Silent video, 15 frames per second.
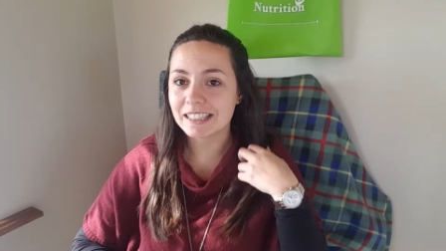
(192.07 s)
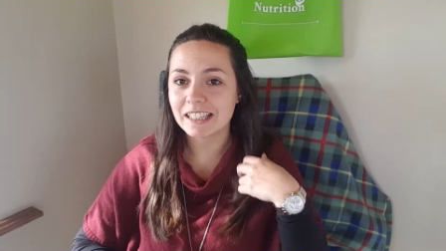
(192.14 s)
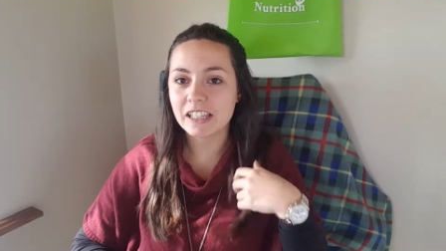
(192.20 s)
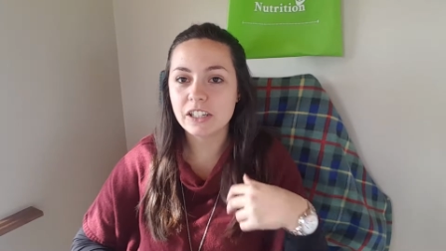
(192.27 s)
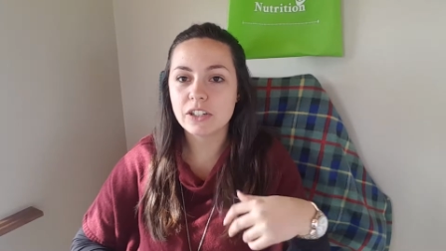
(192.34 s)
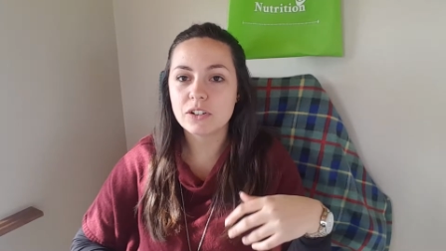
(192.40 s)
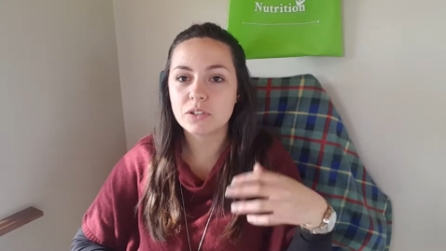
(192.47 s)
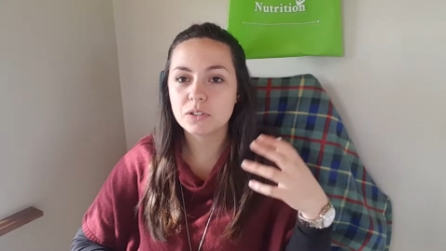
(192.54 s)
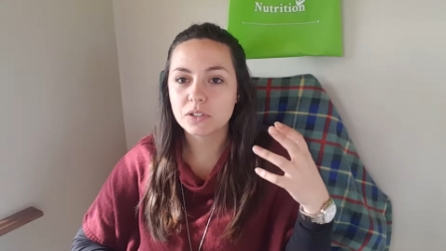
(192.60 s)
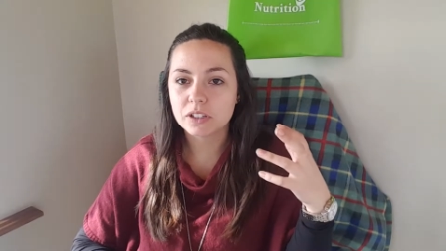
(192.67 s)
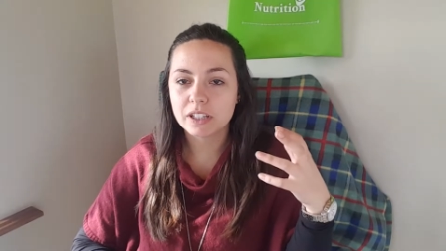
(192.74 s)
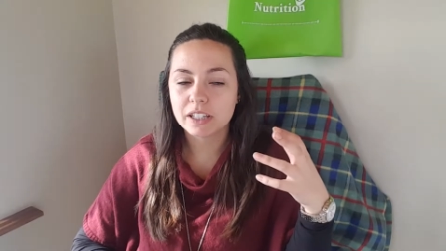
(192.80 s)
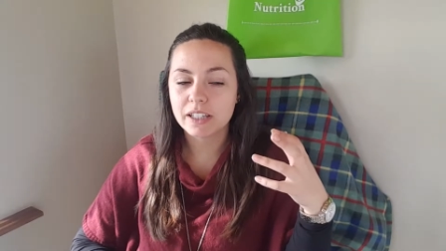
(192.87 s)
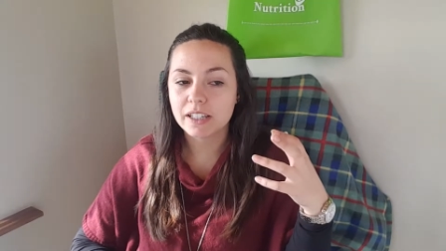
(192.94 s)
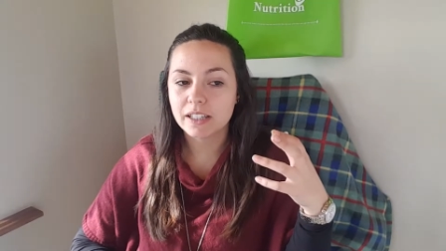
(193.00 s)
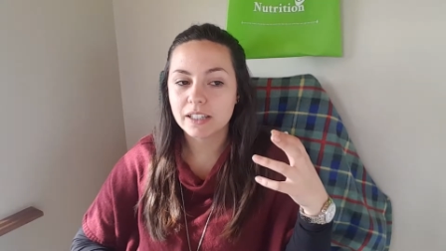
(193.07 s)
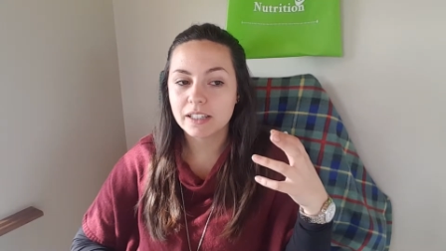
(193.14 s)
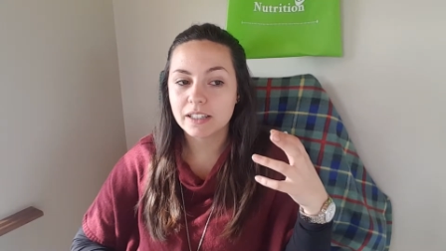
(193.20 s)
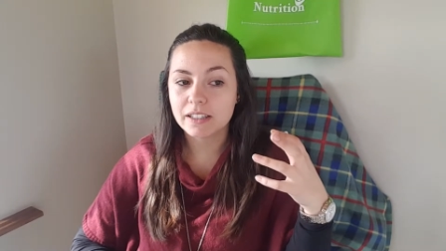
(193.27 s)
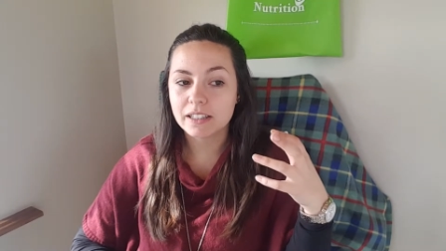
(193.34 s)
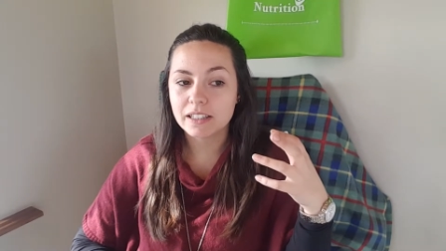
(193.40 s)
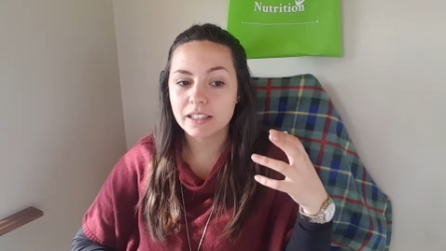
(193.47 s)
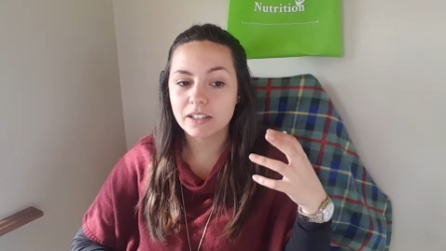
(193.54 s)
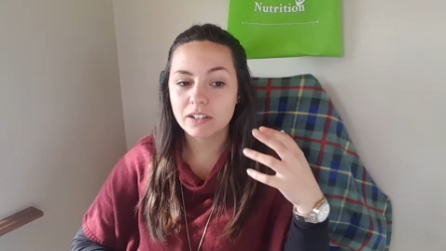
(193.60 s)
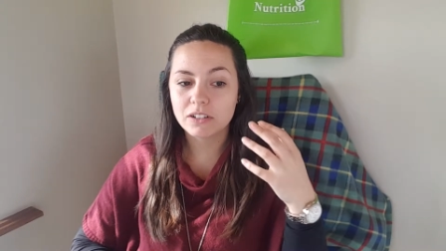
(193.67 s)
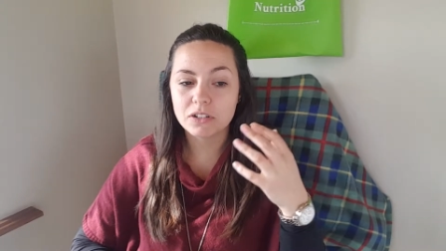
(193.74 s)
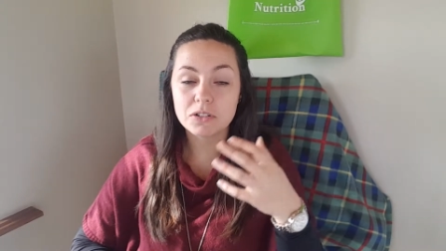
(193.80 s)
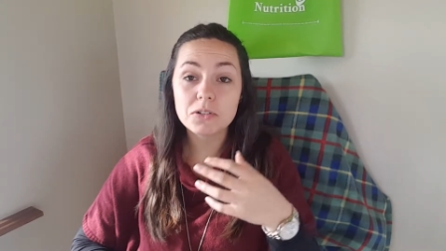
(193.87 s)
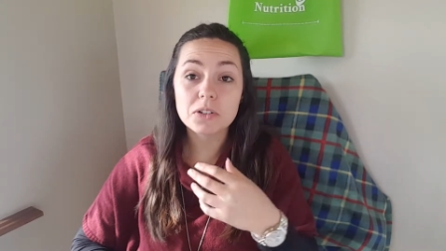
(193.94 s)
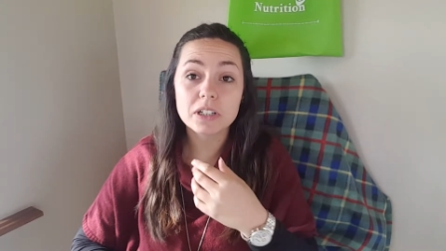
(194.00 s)

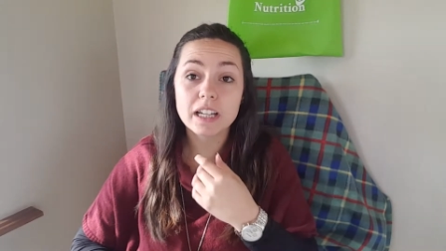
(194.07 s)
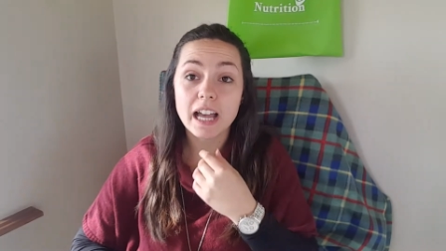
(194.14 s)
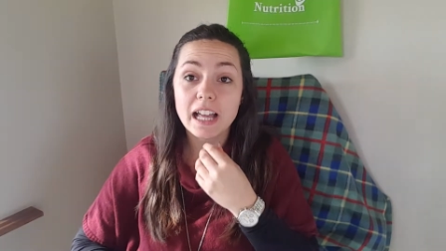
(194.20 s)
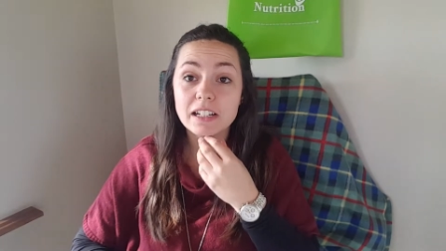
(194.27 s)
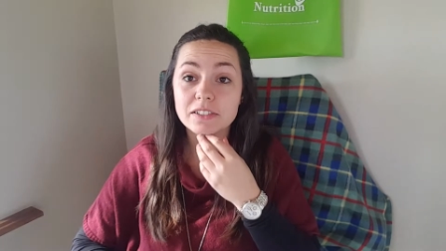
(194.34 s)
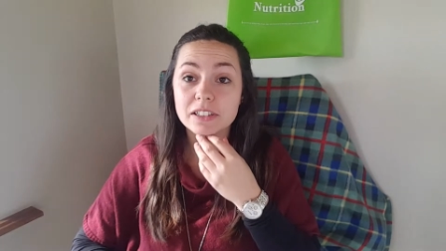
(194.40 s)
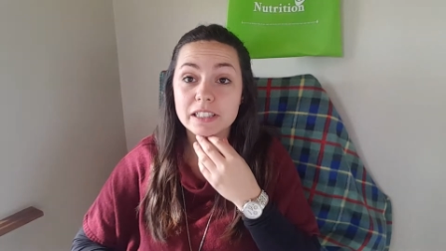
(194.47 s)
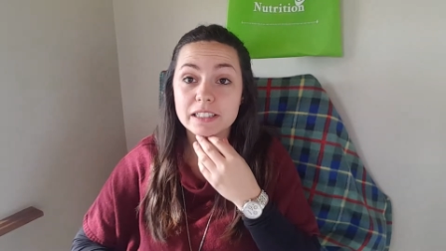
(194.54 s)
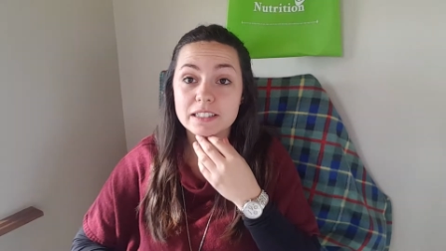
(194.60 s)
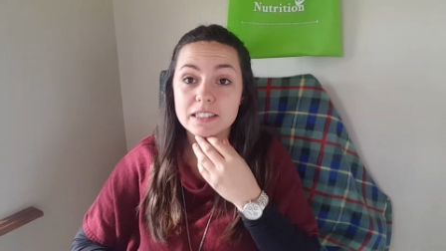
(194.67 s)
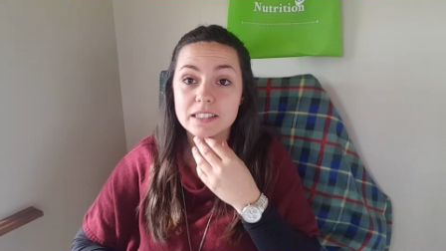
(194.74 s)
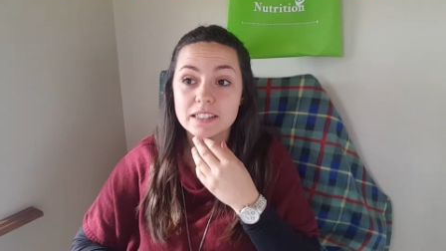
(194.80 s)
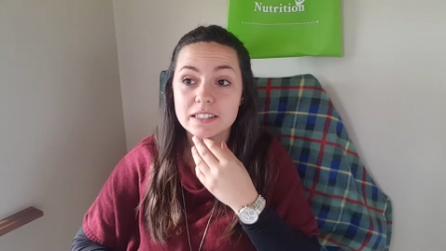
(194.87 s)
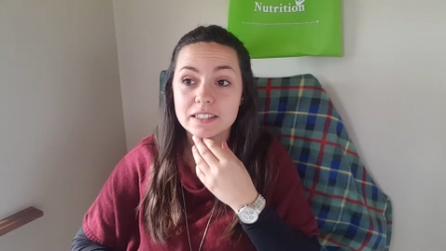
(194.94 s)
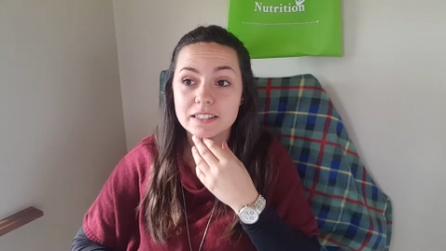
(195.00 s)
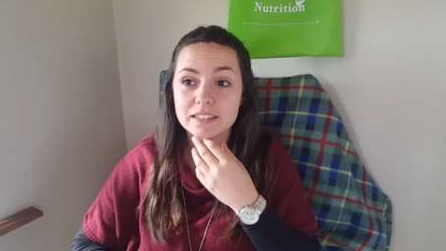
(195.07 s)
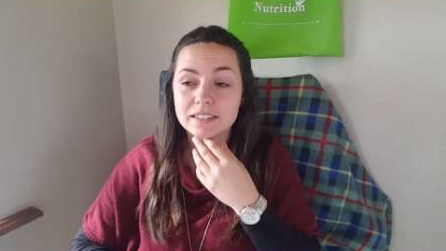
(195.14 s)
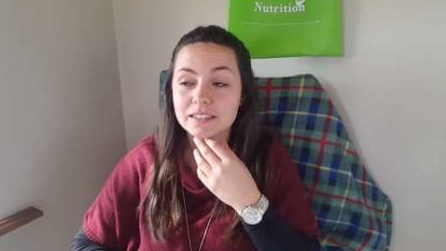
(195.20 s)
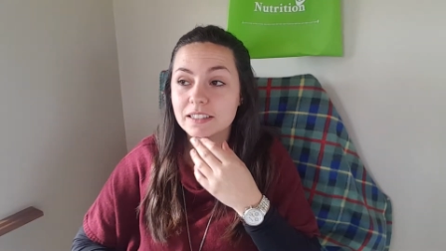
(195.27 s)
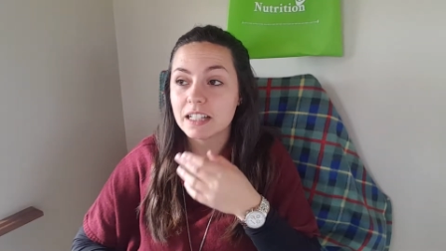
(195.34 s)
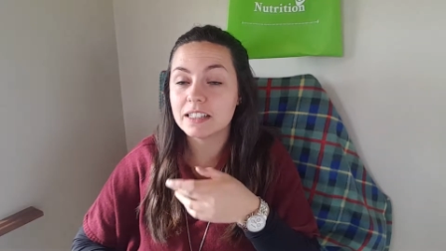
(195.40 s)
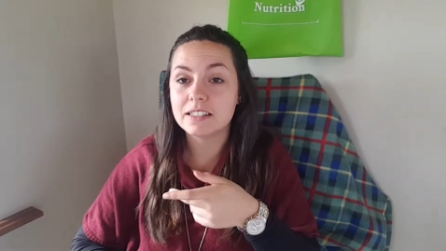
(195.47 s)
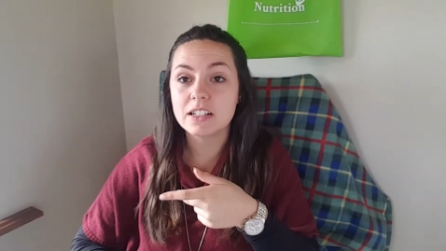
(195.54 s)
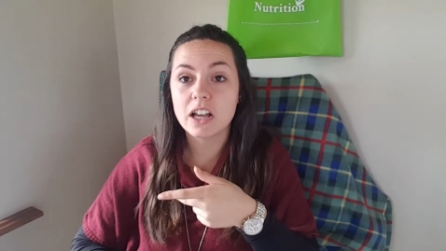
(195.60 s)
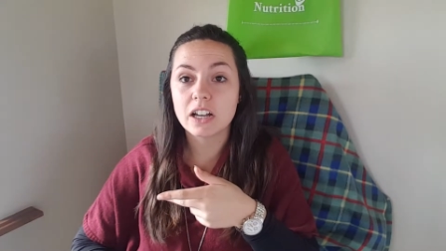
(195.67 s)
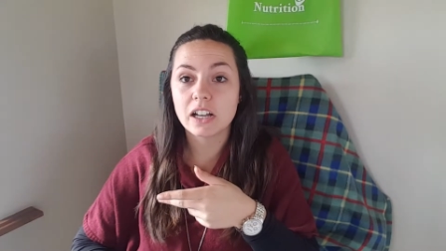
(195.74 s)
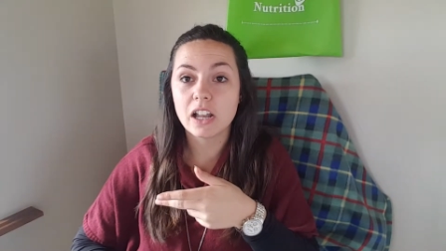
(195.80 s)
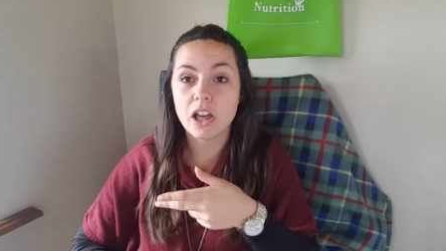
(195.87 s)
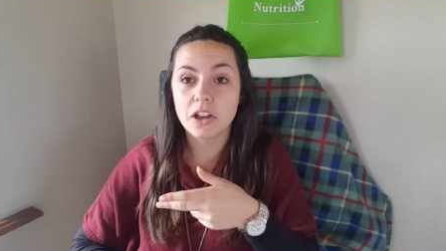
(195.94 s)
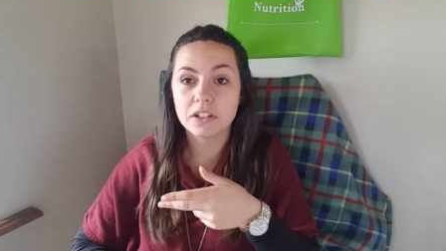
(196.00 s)
100 calories is not a
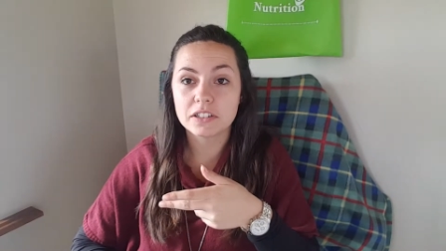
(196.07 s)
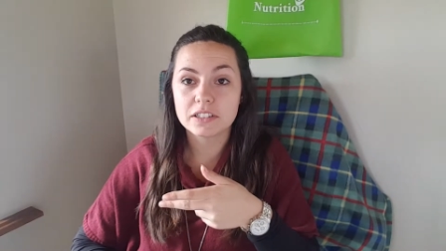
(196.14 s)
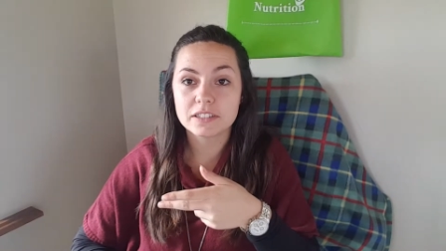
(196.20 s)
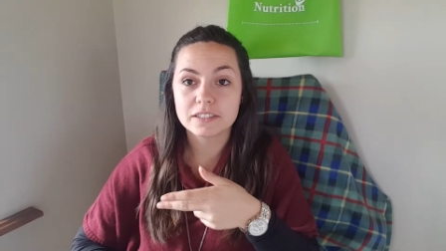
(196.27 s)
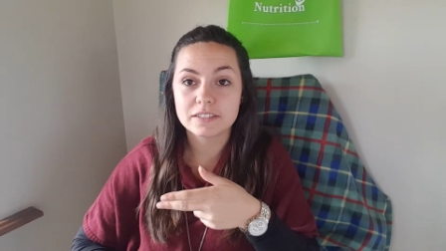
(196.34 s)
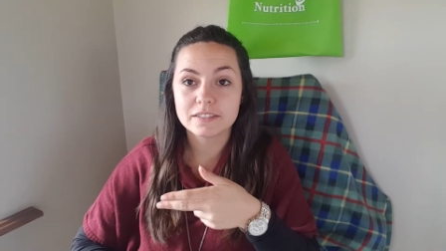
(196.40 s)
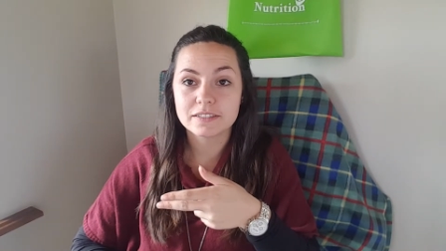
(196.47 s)
lot.